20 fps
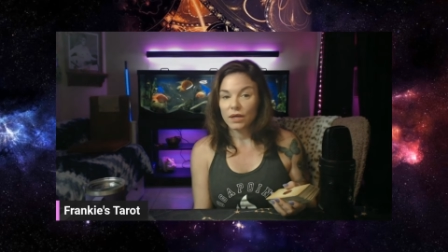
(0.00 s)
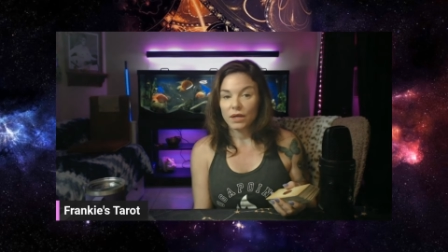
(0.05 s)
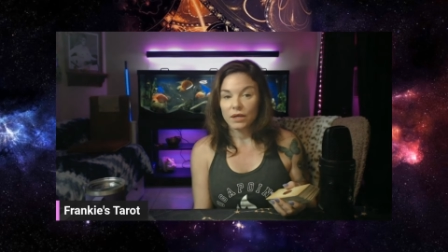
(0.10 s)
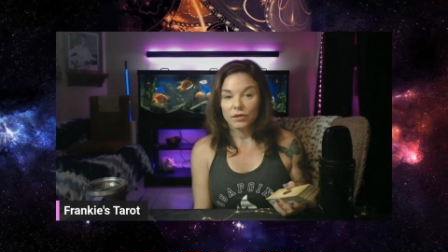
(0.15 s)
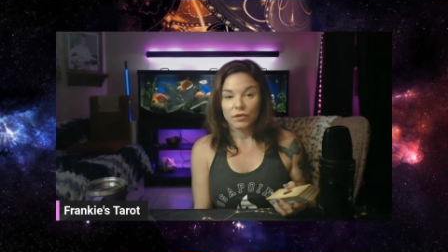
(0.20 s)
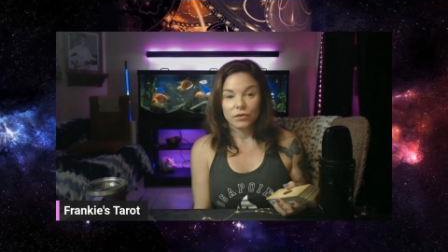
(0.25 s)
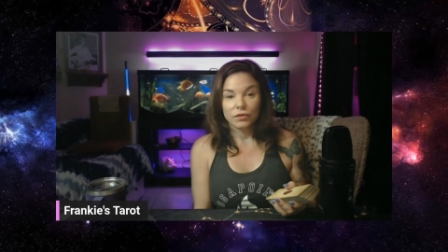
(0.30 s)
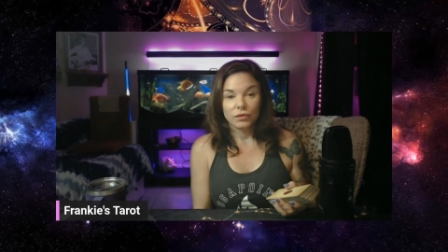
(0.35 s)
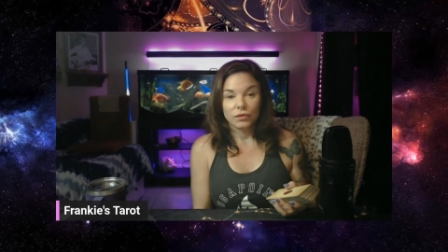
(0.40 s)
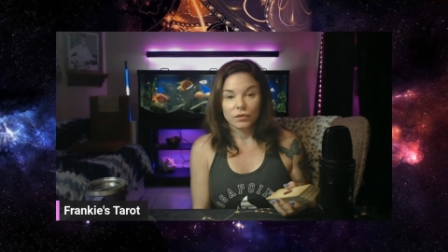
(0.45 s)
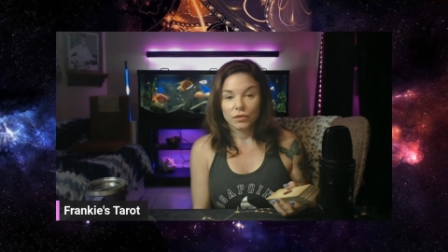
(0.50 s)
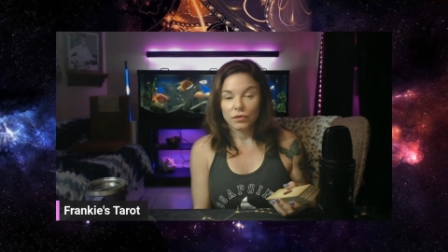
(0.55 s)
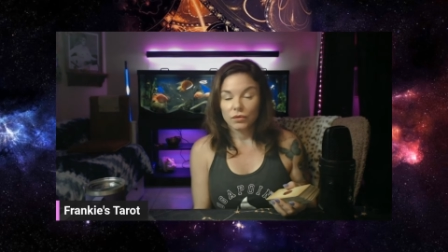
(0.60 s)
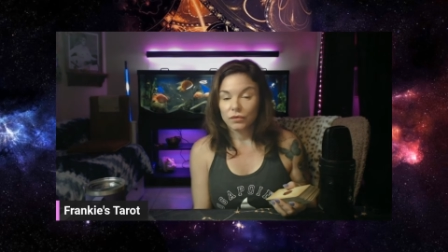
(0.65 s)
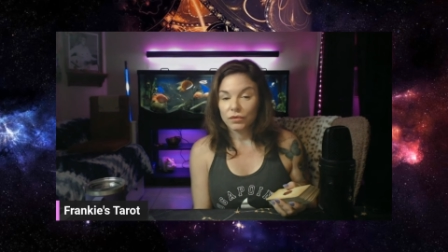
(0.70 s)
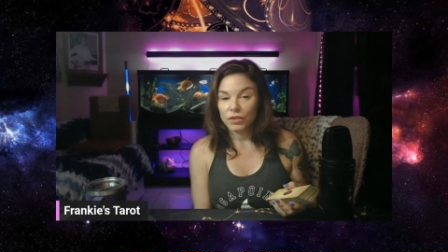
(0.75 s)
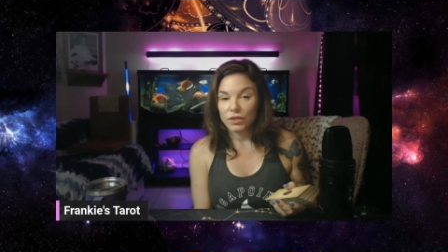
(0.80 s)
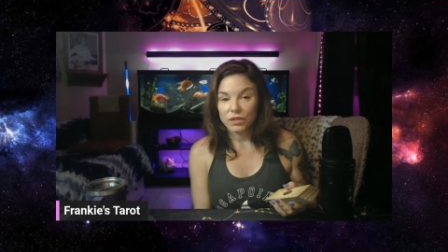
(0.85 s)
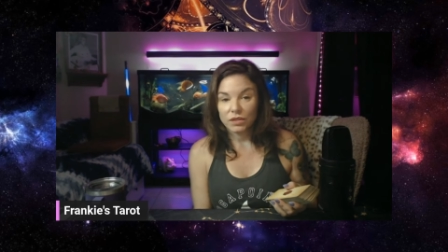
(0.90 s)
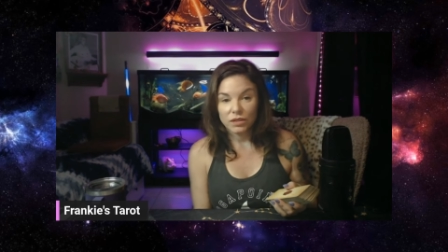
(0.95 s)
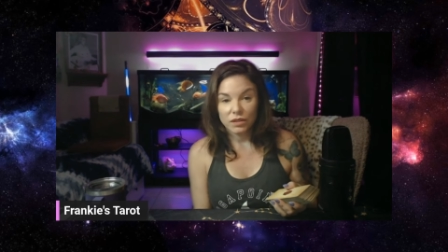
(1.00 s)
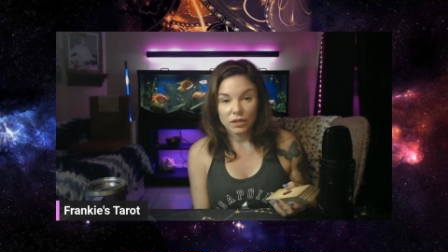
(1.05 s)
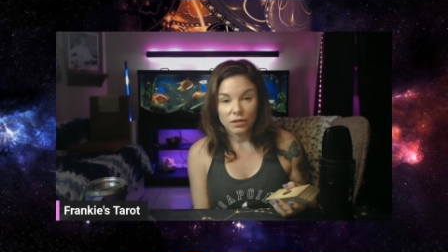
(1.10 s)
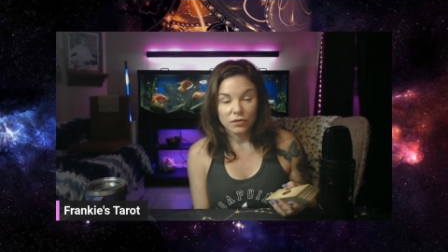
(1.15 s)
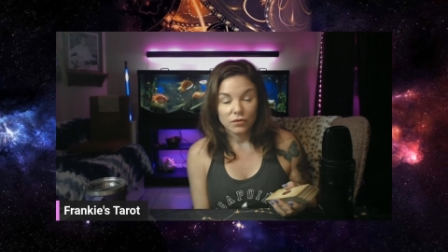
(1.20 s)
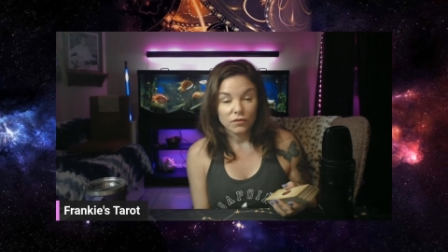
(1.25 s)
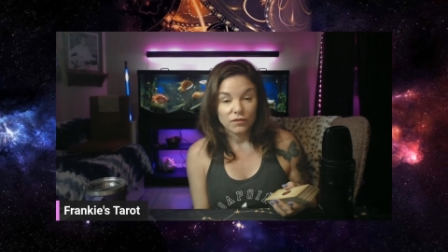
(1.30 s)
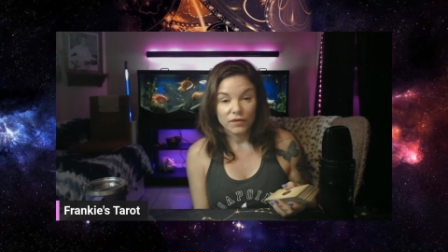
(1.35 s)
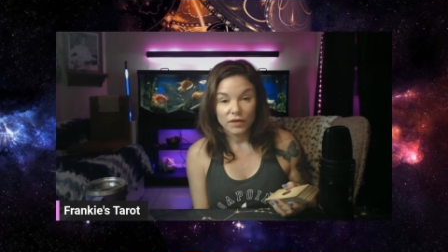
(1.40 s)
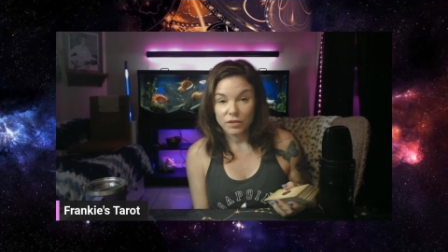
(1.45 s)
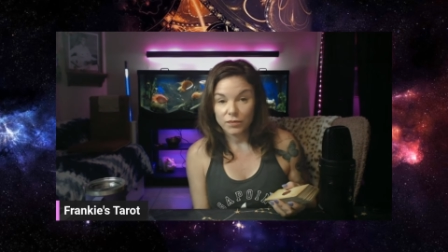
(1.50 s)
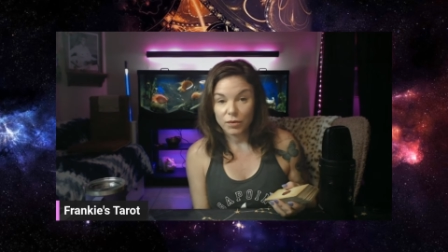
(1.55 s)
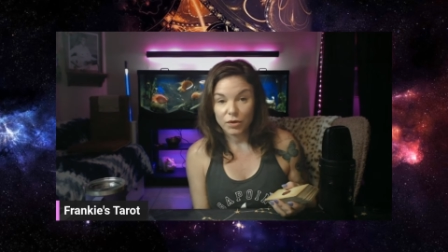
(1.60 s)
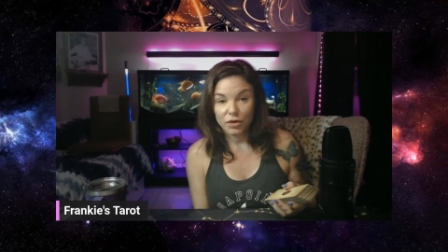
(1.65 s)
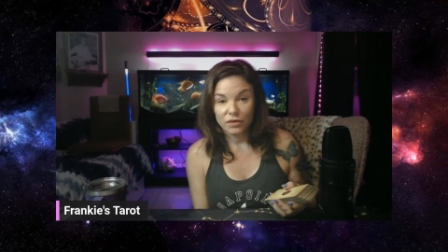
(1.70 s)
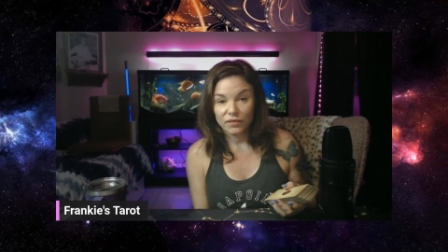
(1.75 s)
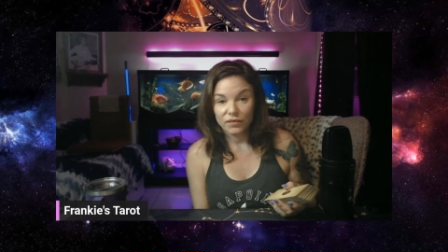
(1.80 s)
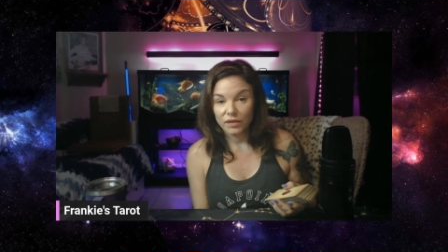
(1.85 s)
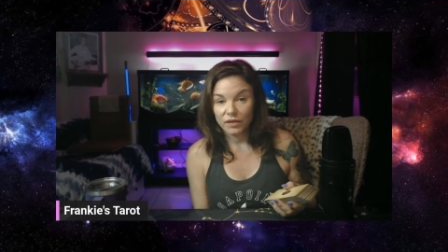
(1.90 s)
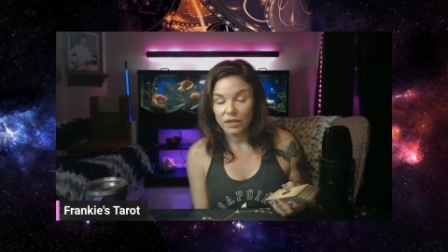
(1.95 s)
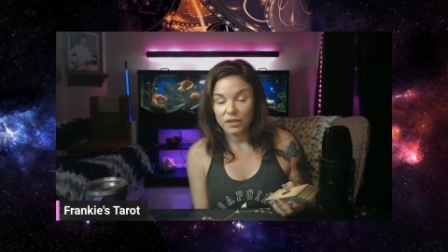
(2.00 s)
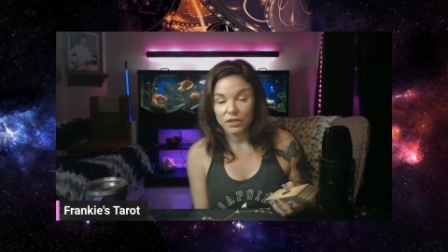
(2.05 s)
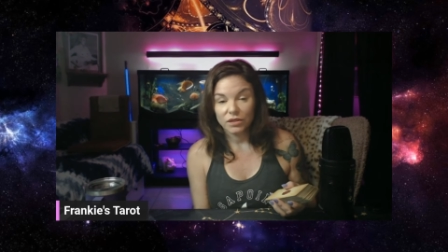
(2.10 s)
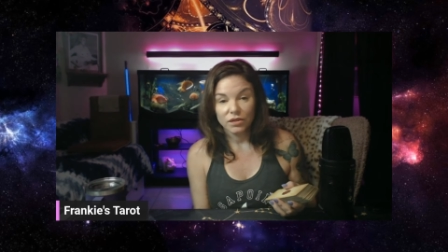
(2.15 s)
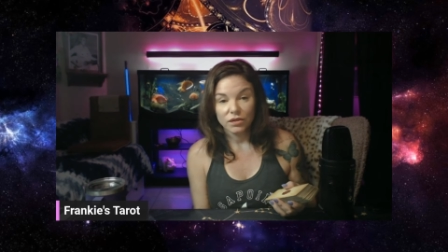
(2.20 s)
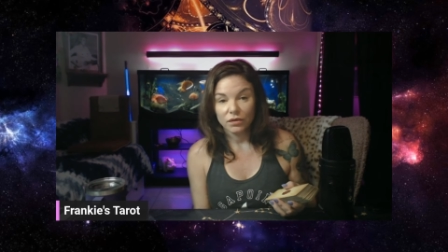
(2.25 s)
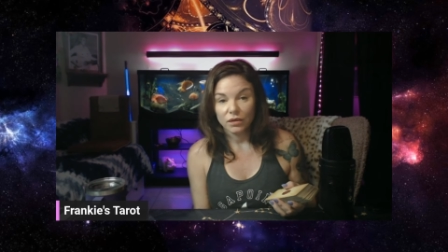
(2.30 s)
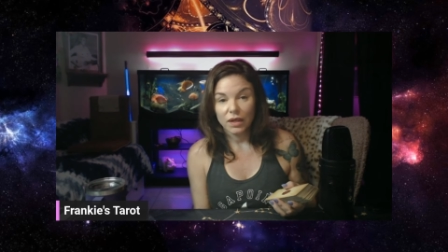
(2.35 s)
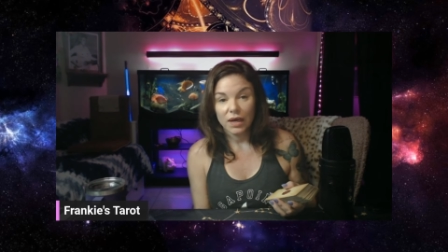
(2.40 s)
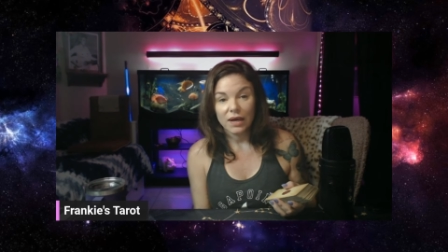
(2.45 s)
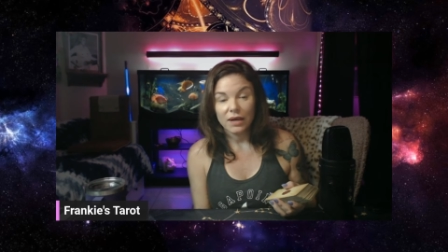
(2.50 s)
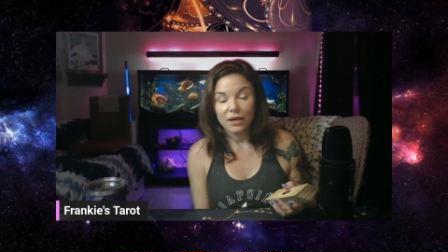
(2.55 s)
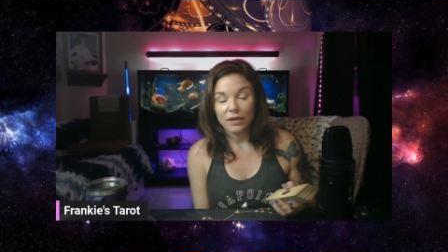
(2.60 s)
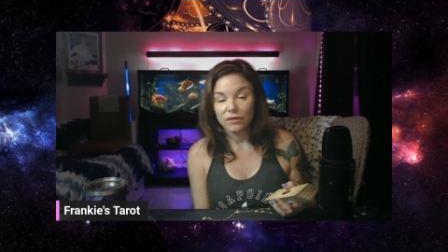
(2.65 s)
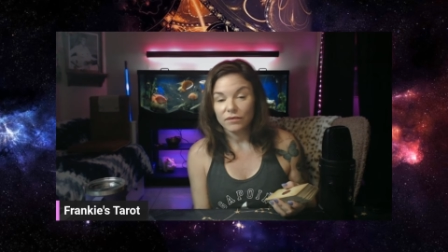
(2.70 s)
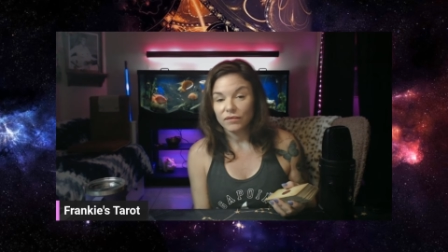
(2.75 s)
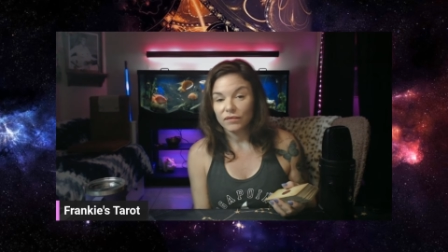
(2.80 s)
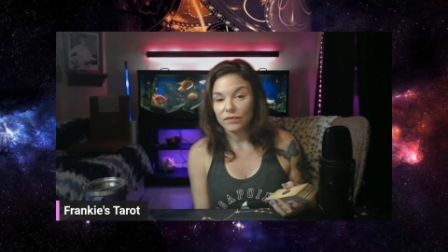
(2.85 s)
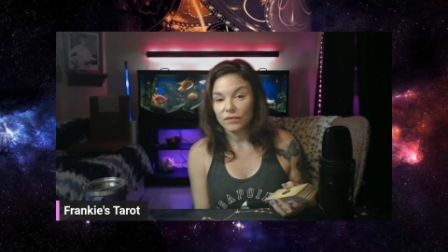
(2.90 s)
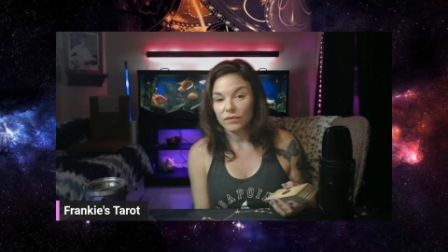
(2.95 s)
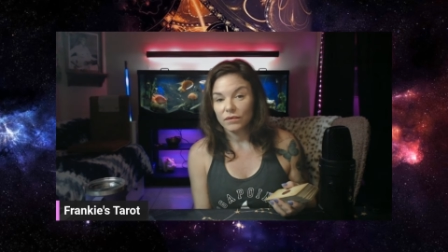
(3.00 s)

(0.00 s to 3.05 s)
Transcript: you just see who fits perfect into your life.